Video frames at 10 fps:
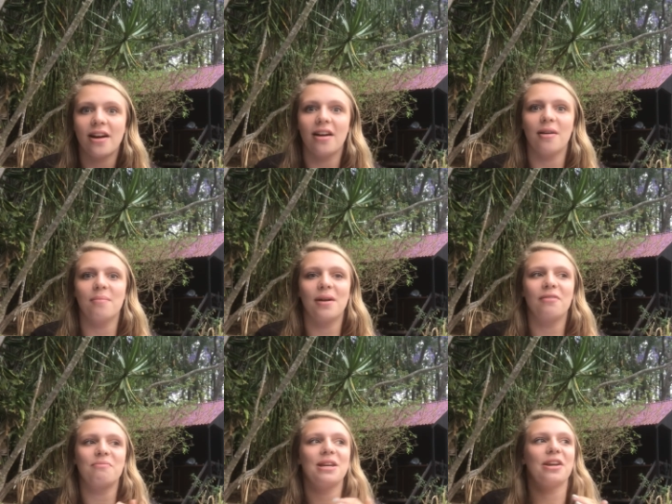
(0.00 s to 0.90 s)
um,
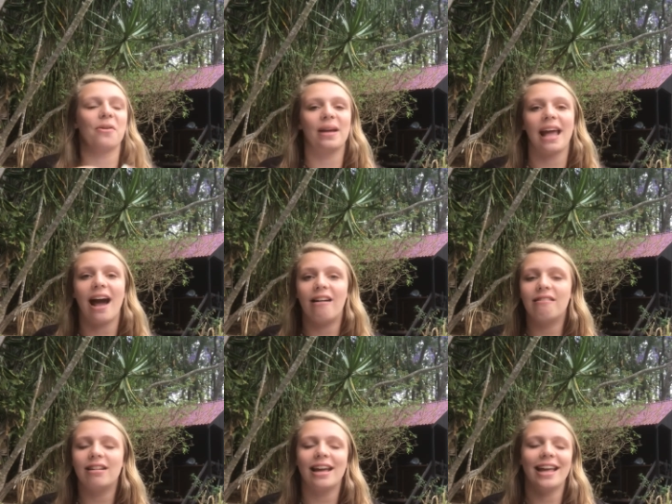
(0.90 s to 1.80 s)
of me going
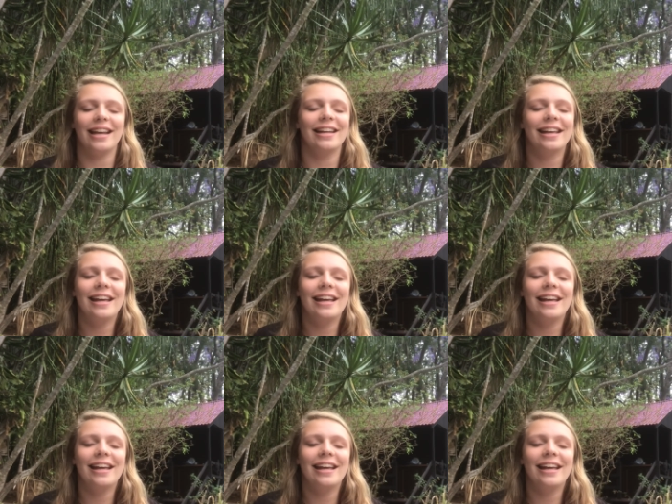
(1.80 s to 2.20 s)
out and